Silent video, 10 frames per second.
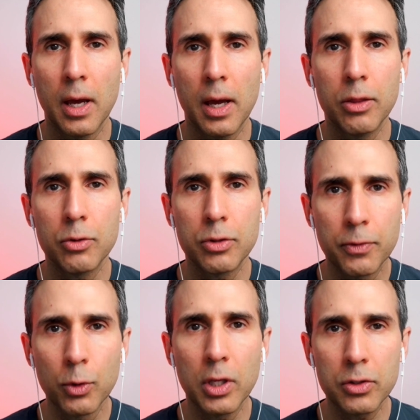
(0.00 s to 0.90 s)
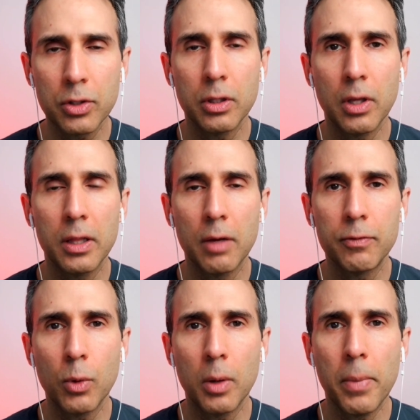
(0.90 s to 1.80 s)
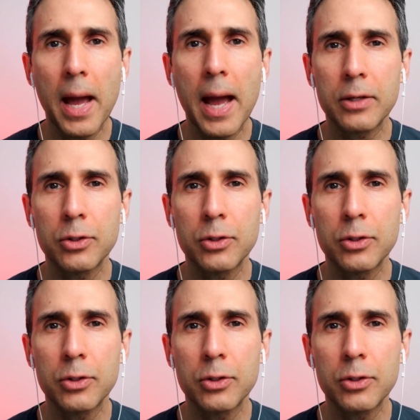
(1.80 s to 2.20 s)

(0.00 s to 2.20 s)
And there's a few things I'd love to unpack.